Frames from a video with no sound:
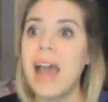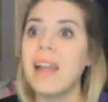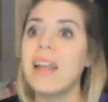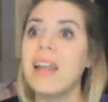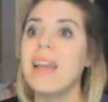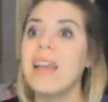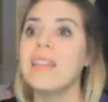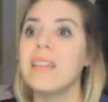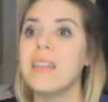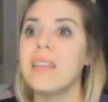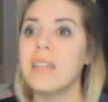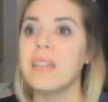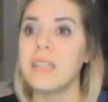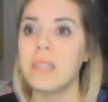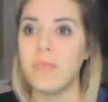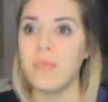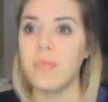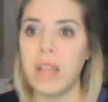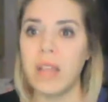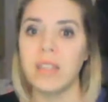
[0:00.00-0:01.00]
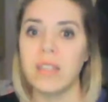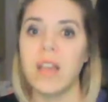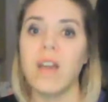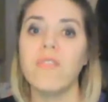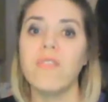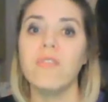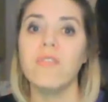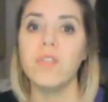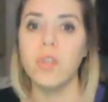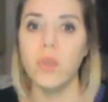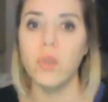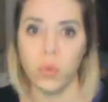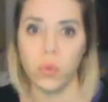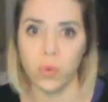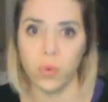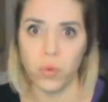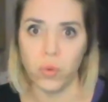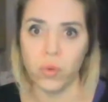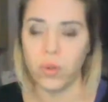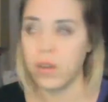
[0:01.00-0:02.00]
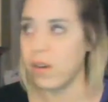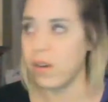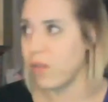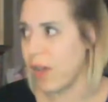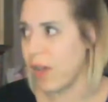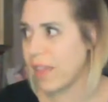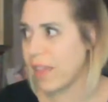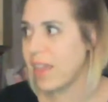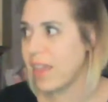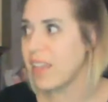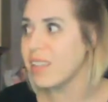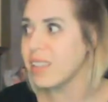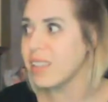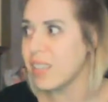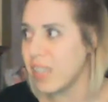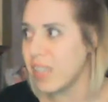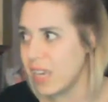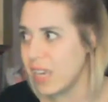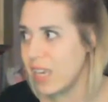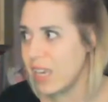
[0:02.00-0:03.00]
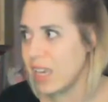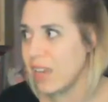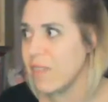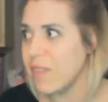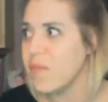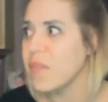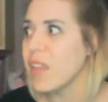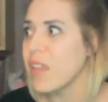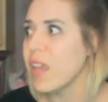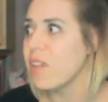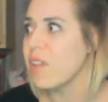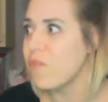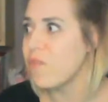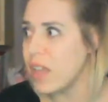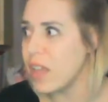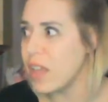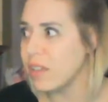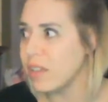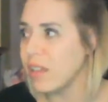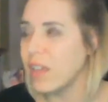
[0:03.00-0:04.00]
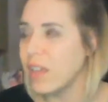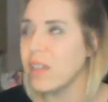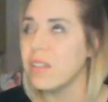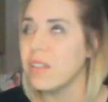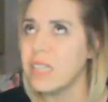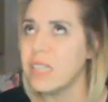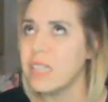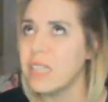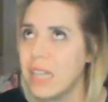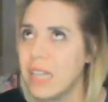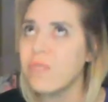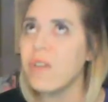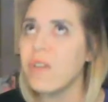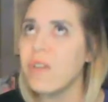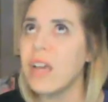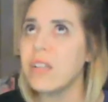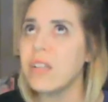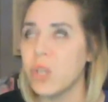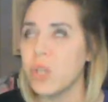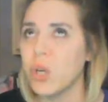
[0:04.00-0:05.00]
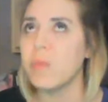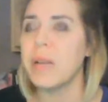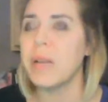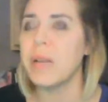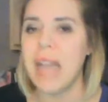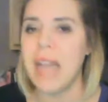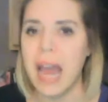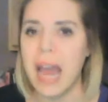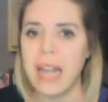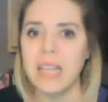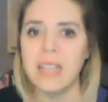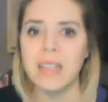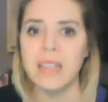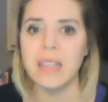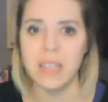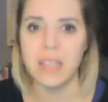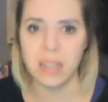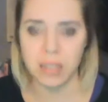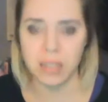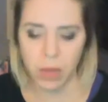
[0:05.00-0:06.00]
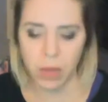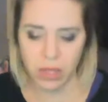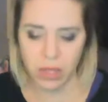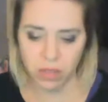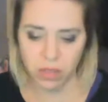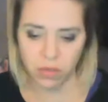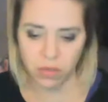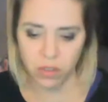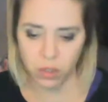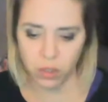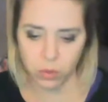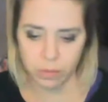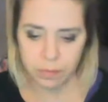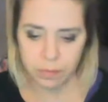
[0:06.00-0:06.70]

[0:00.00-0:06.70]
at the expense of you. Okay, that's the key. Incentivize her, but not at the expense of you.